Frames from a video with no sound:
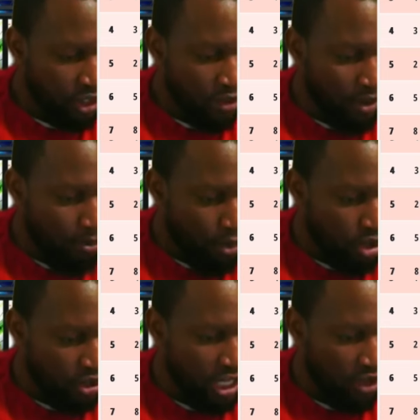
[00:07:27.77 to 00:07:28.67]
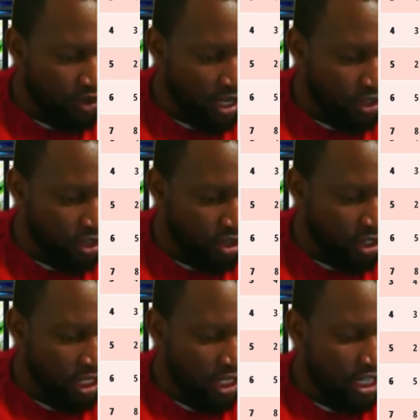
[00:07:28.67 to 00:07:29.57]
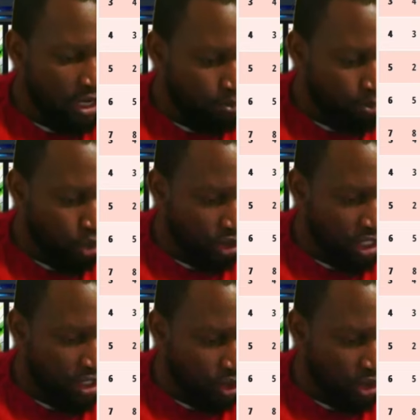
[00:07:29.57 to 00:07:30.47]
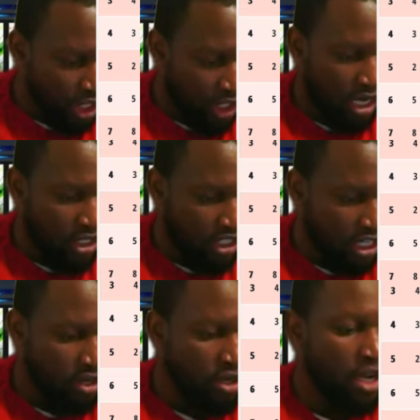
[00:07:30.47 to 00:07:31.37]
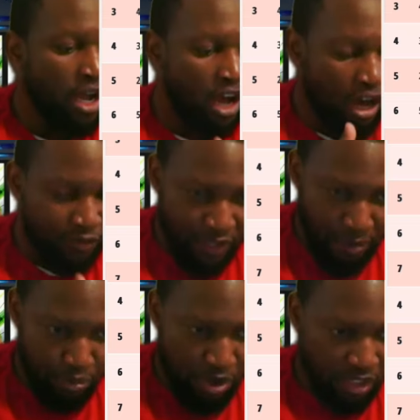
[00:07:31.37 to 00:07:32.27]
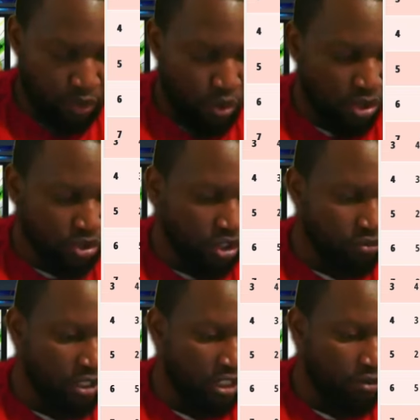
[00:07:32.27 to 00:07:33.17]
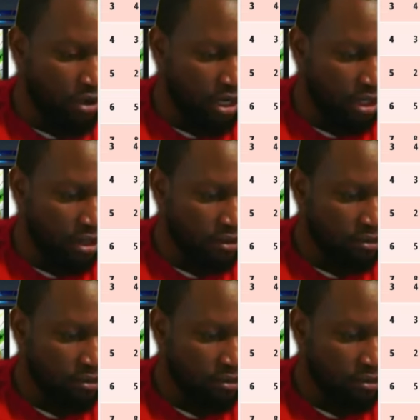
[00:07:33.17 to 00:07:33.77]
He man bounce off I turn. He put into second gear after him passed the 100 meter mark.